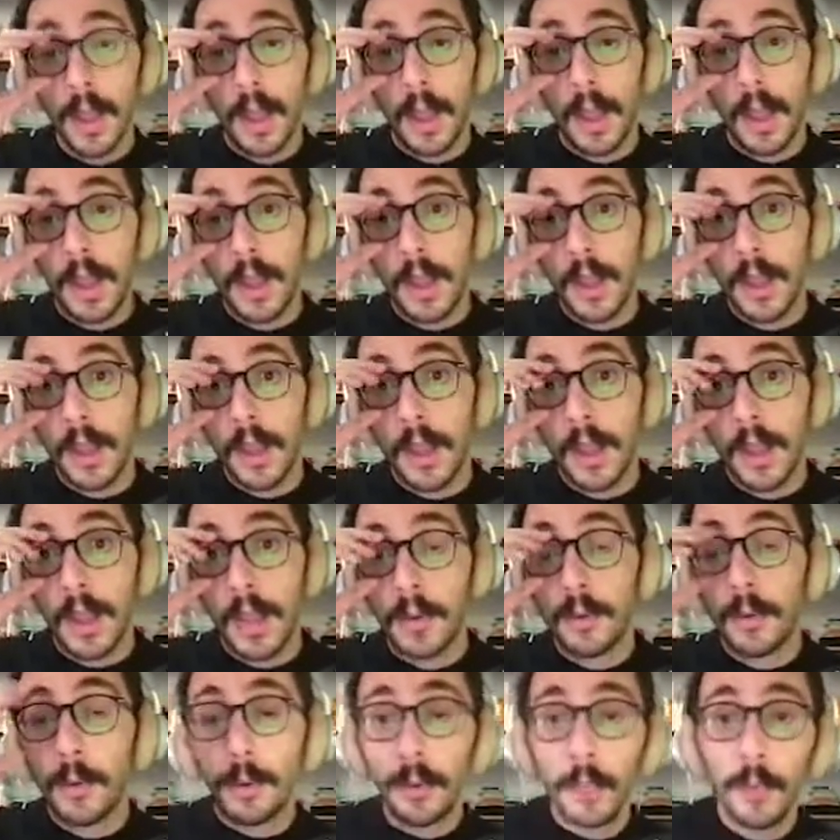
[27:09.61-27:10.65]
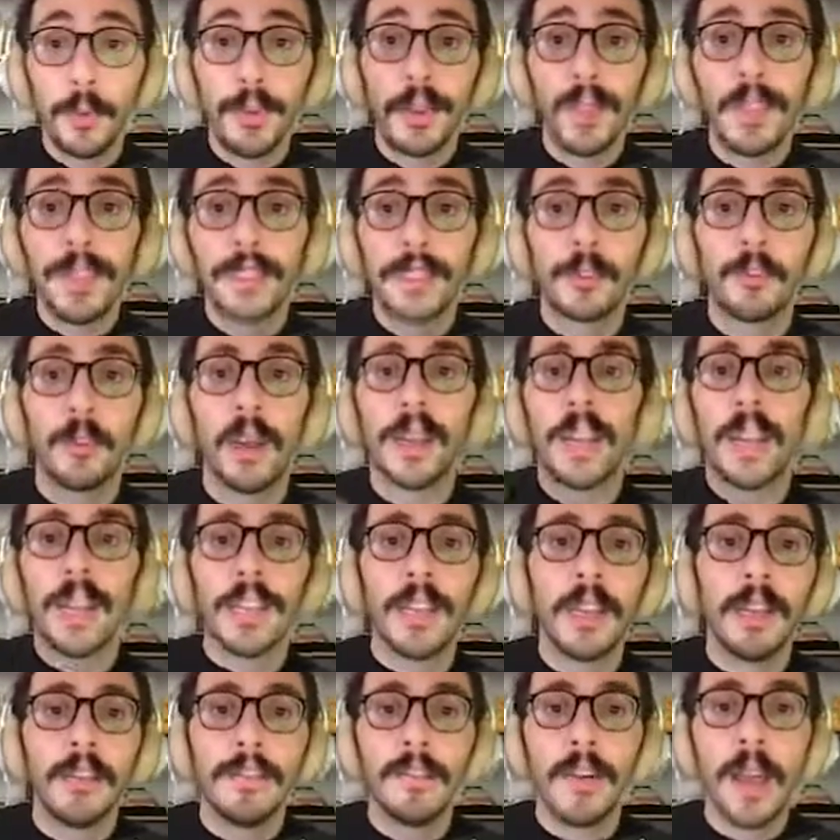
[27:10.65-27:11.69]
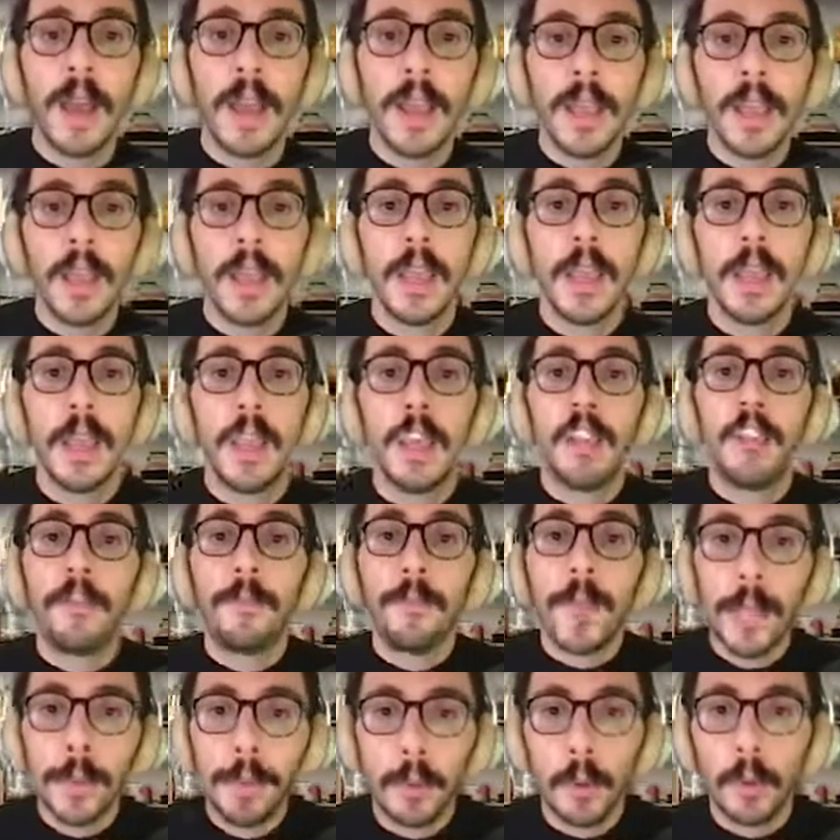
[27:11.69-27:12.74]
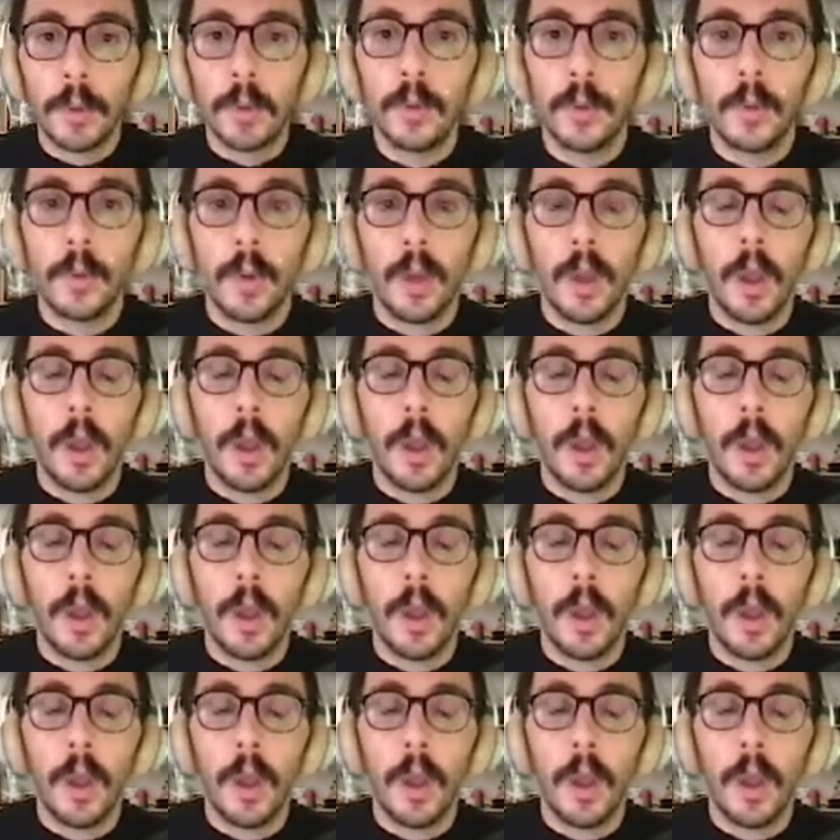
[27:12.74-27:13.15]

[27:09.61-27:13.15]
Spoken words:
And we were doing this to try to identify if people